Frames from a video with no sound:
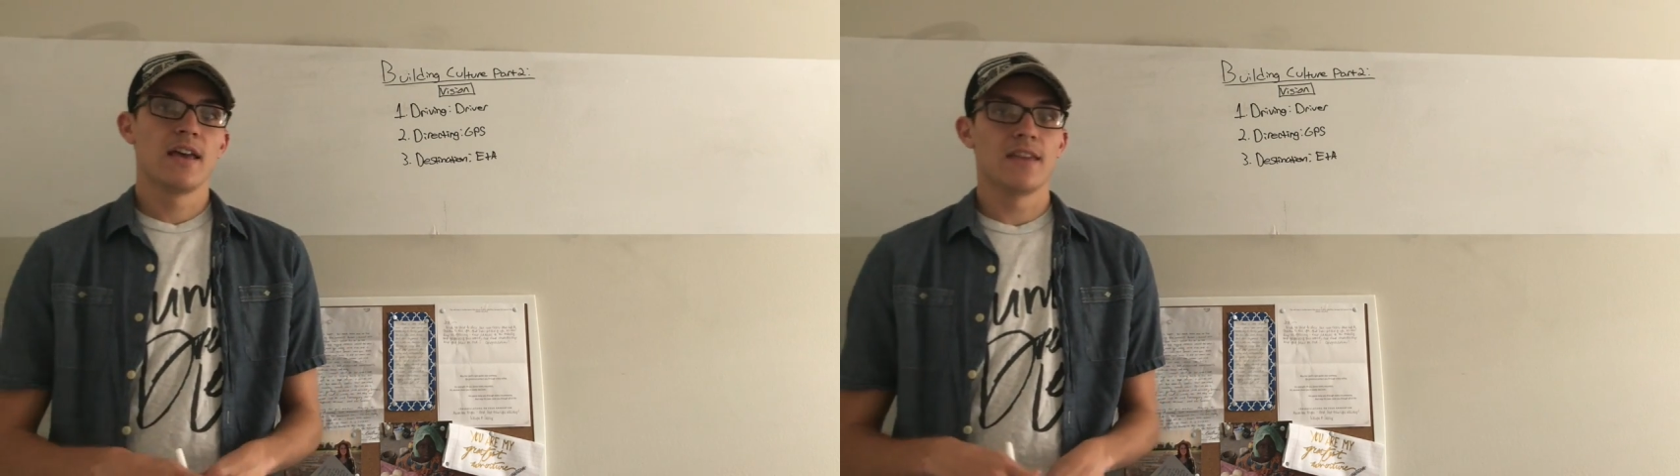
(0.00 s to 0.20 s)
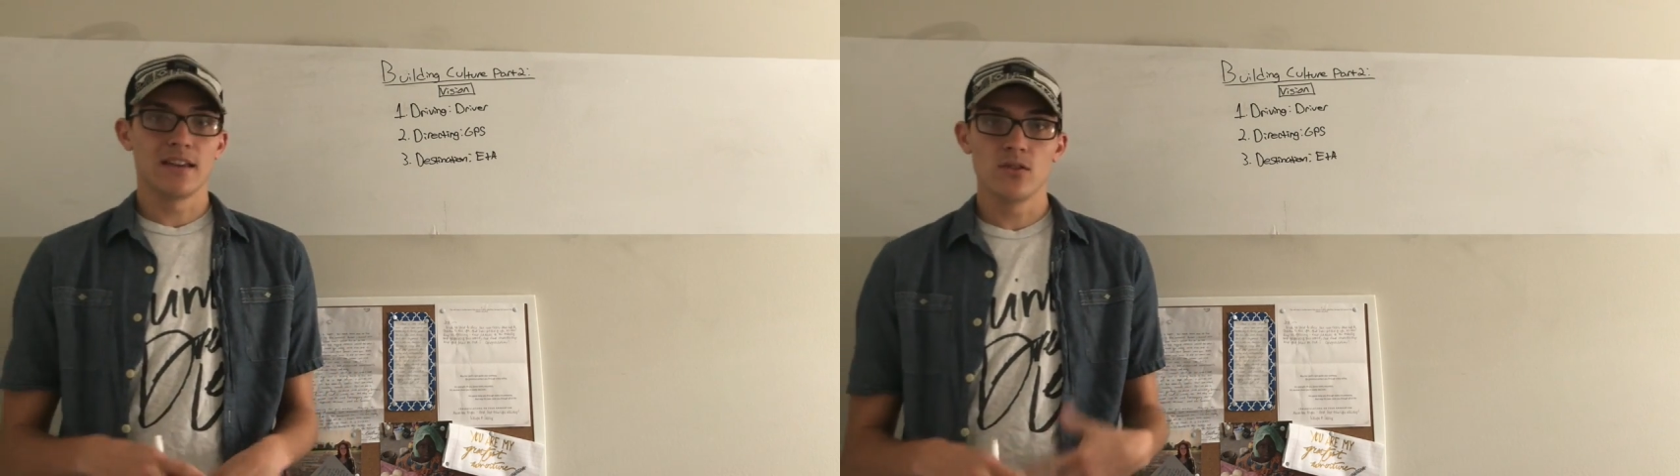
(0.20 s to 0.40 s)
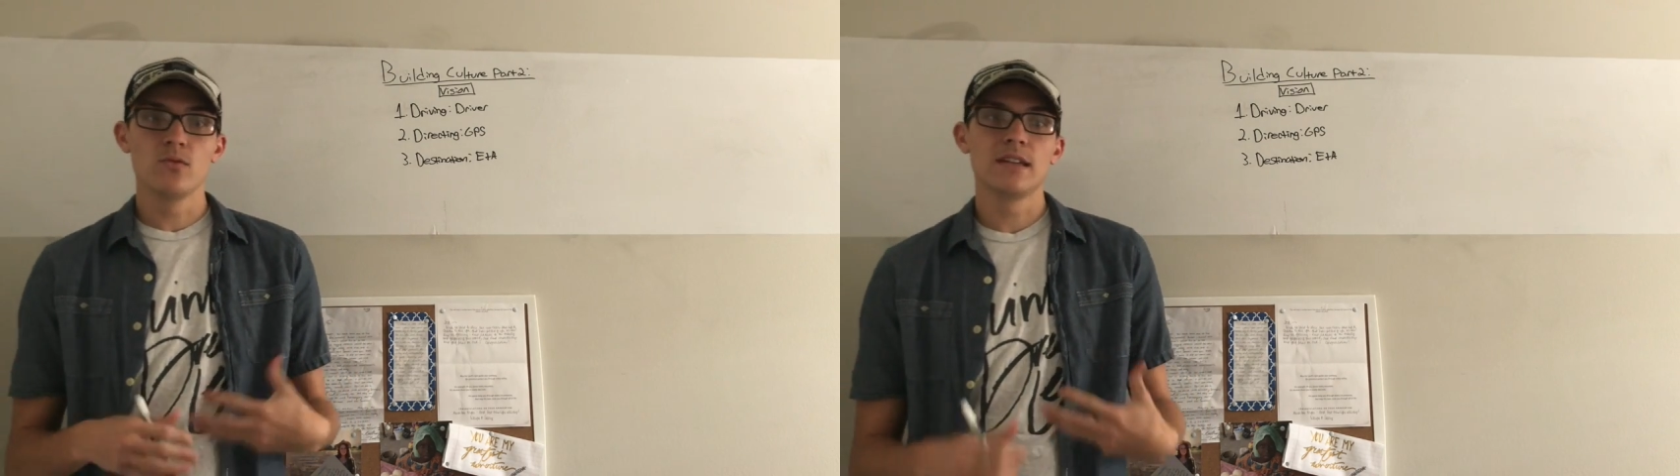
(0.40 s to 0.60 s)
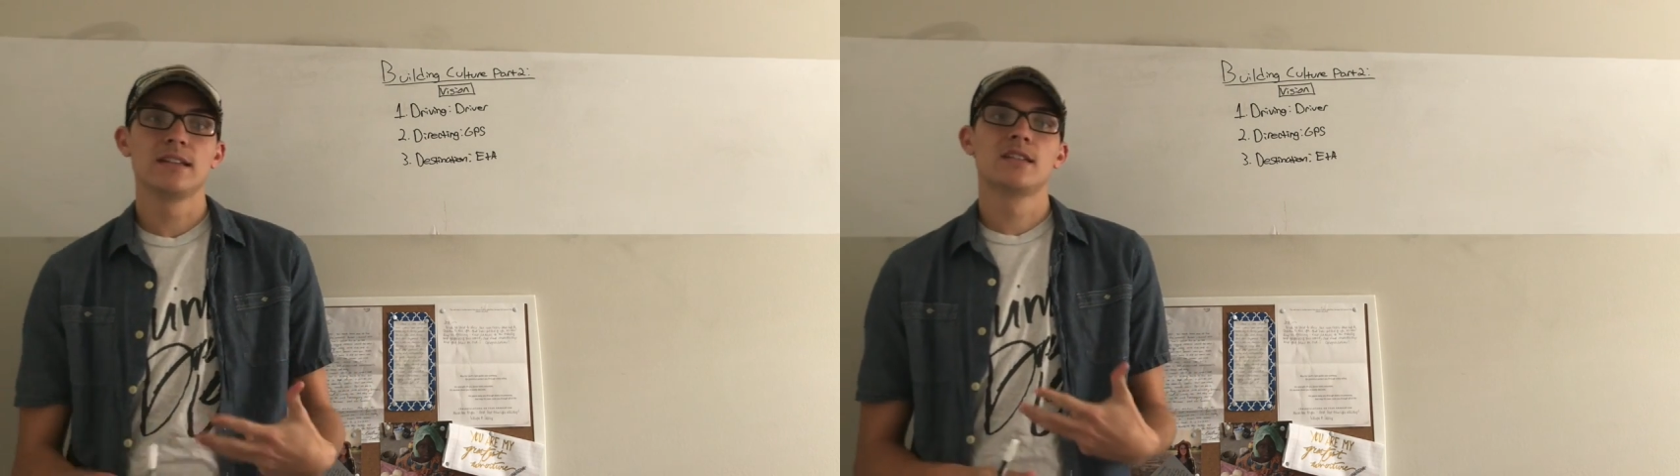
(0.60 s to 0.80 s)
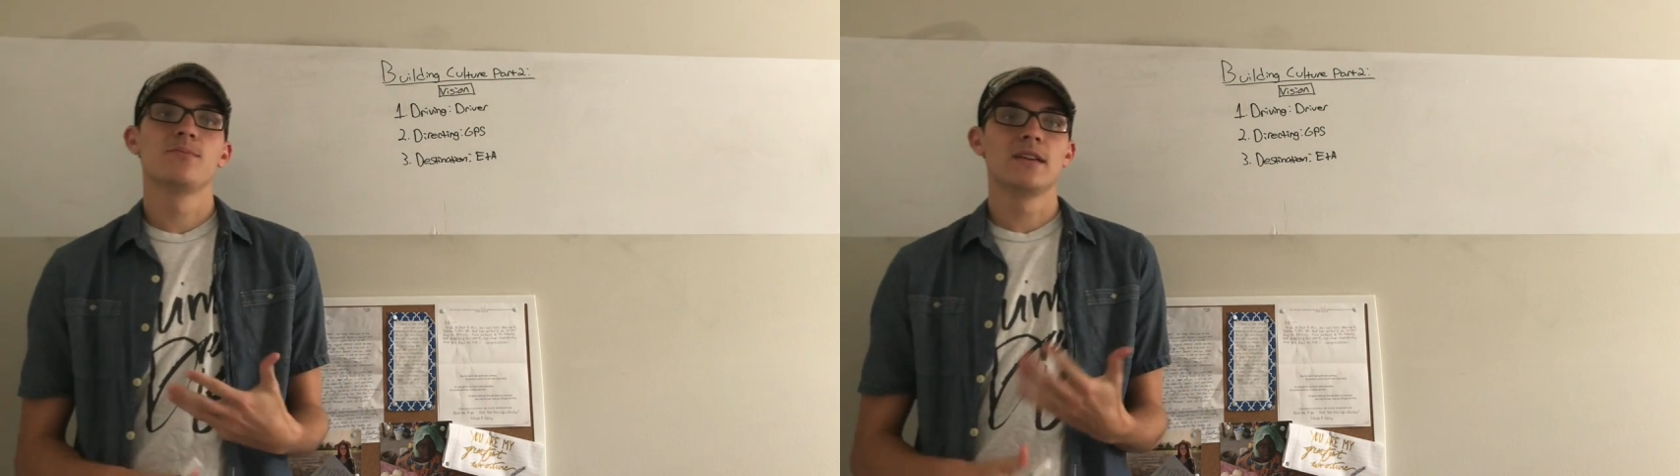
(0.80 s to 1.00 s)
that you
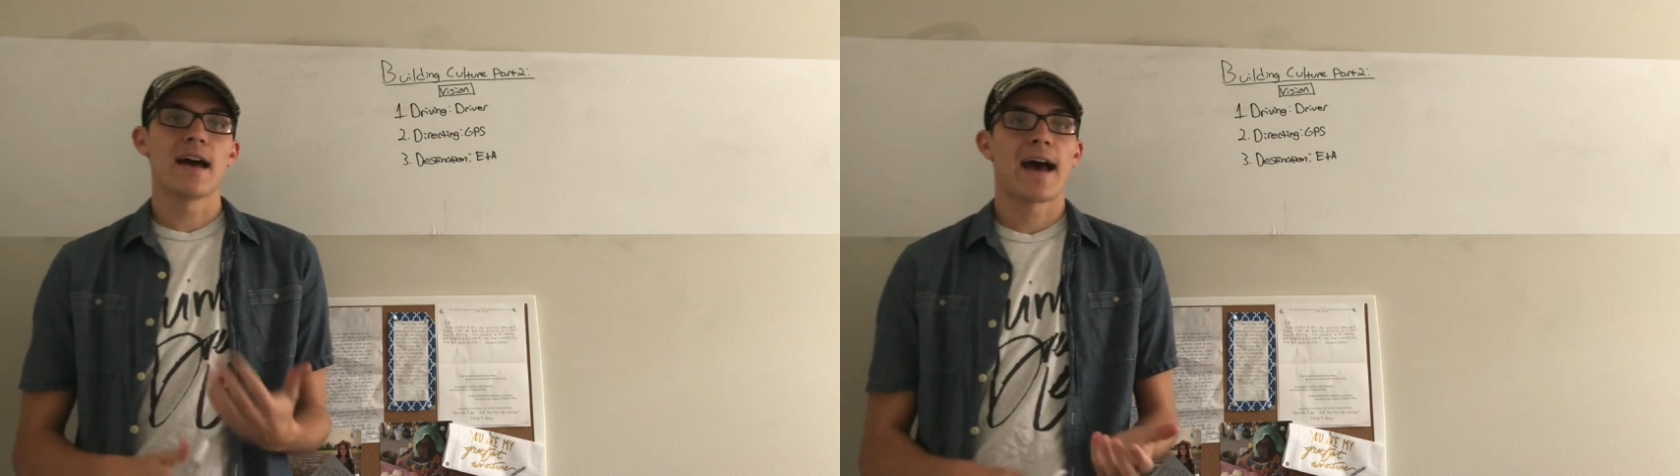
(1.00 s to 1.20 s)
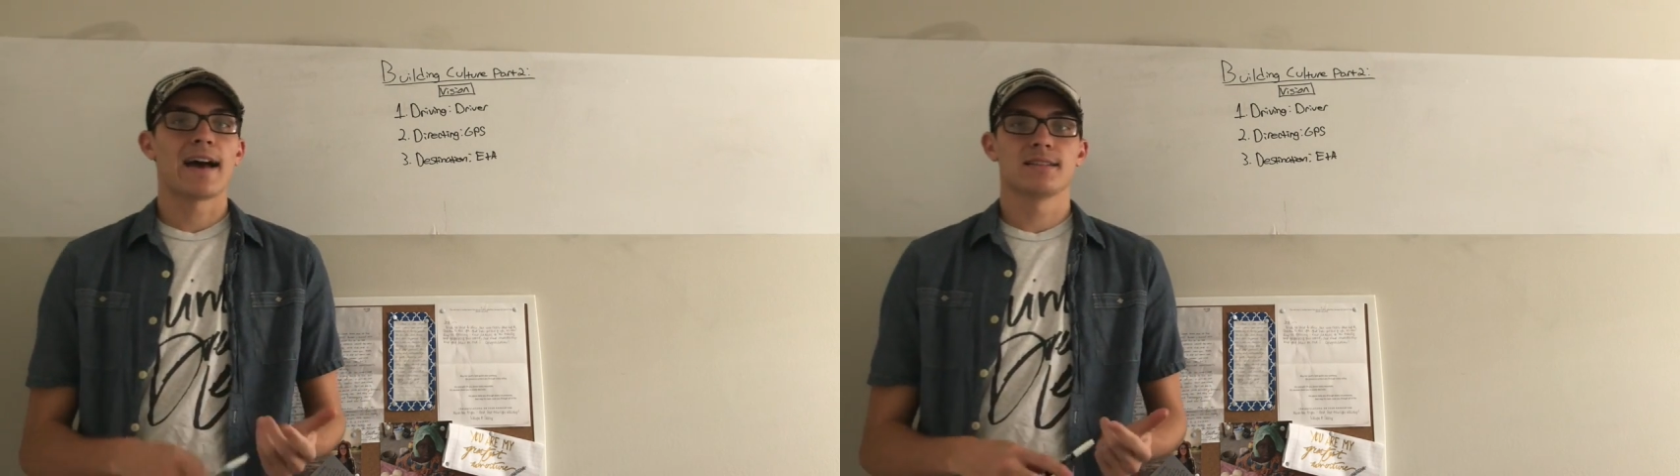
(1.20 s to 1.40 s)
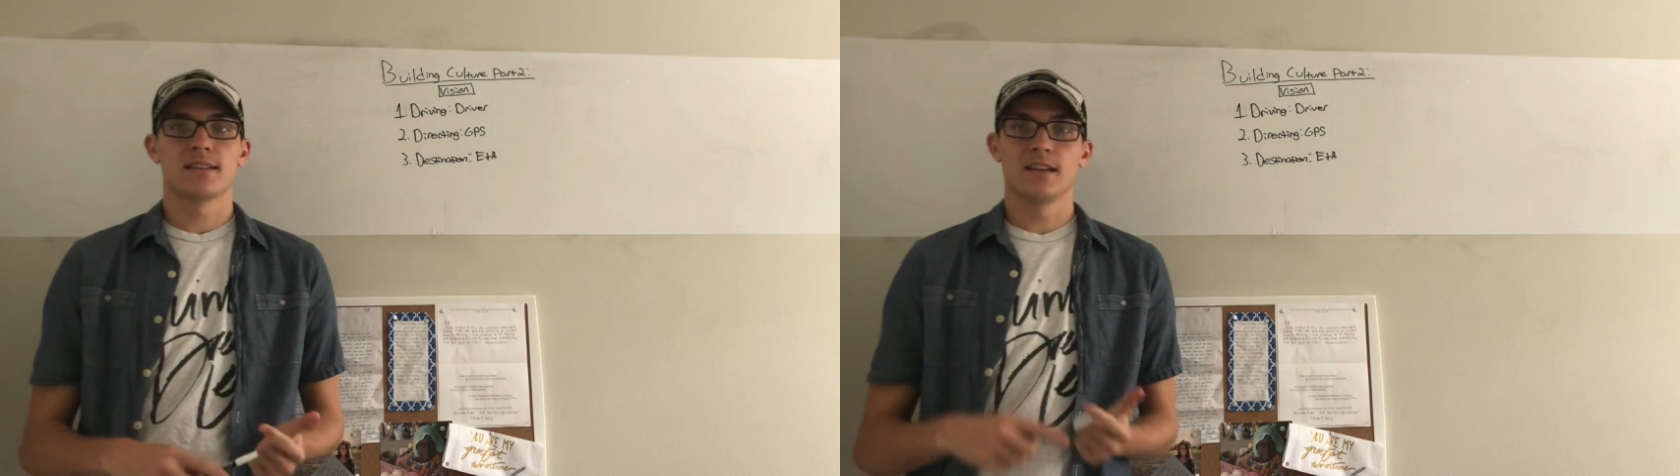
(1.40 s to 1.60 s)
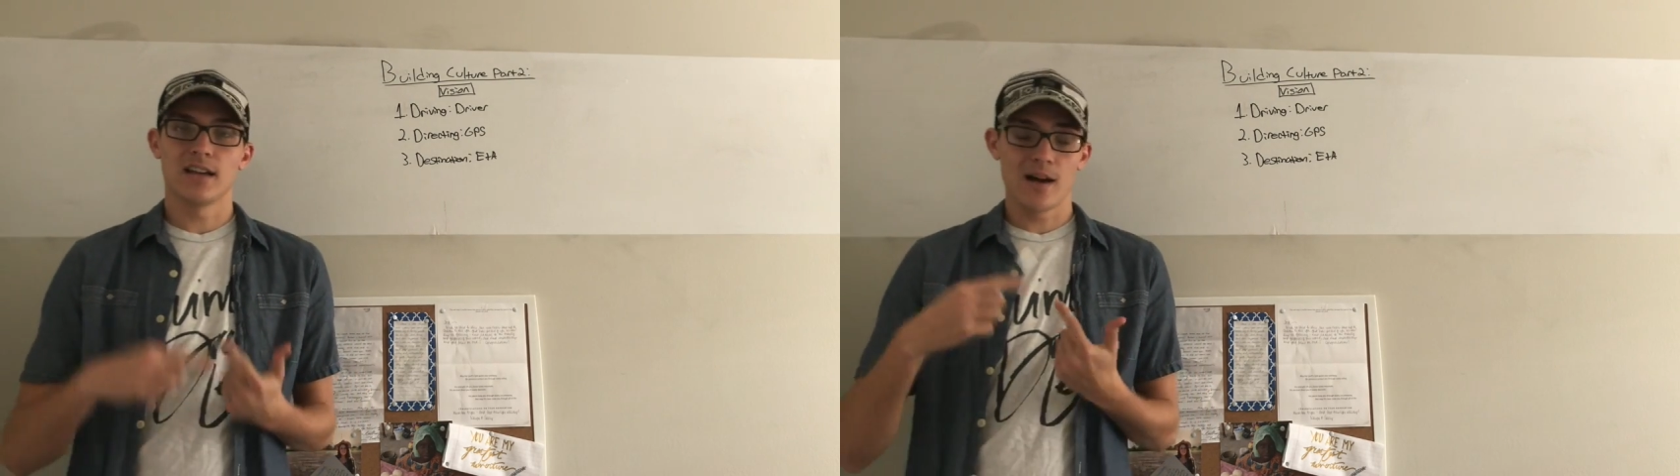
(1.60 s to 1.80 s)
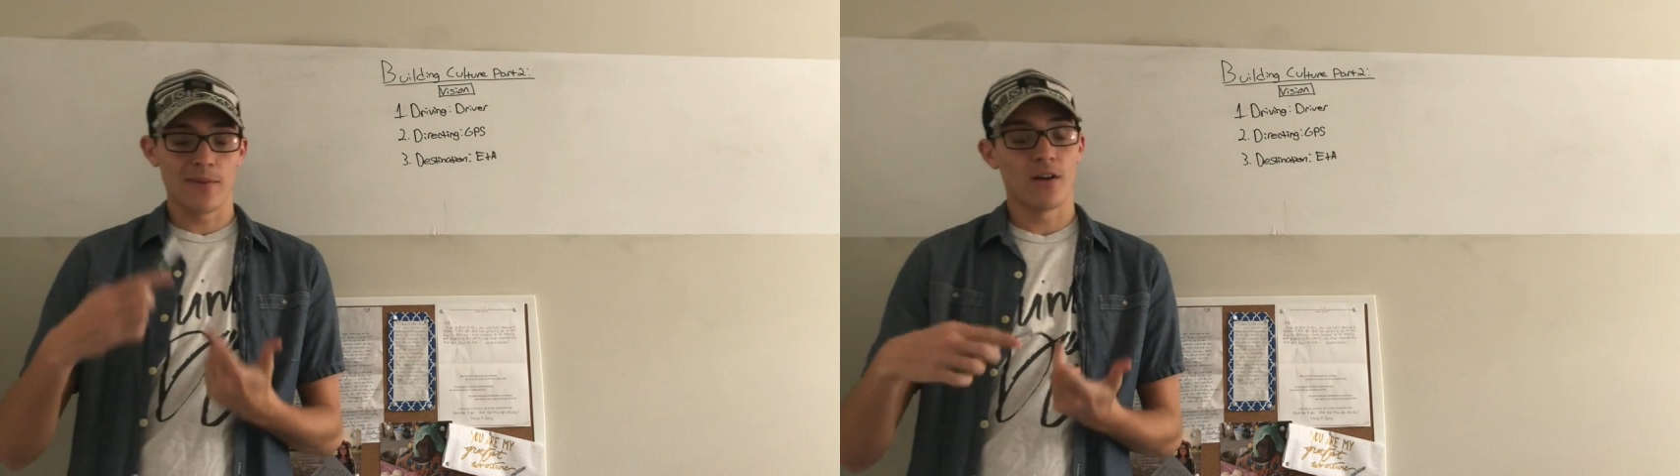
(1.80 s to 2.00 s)
need to be
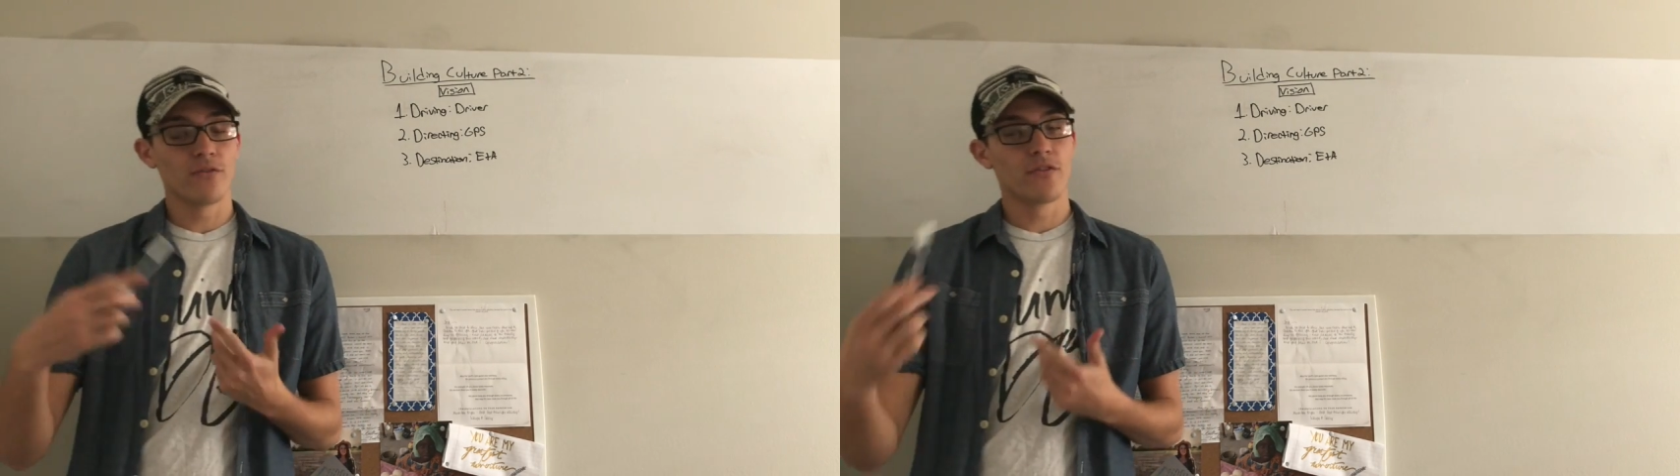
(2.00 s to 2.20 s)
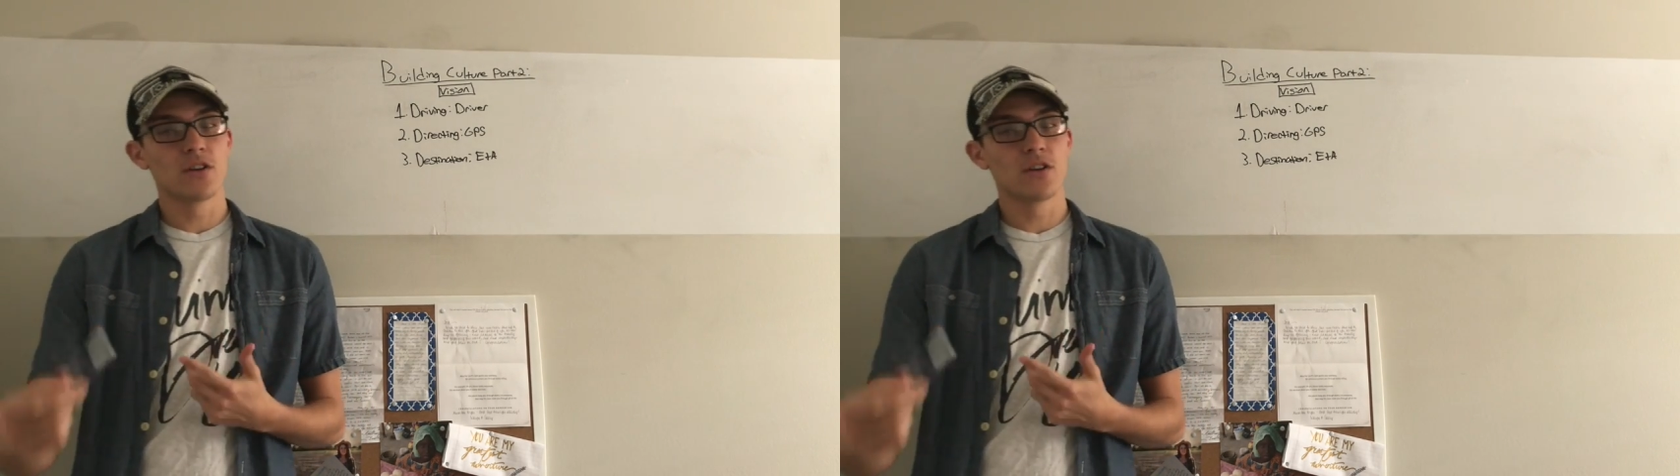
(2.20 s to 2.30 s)
asking about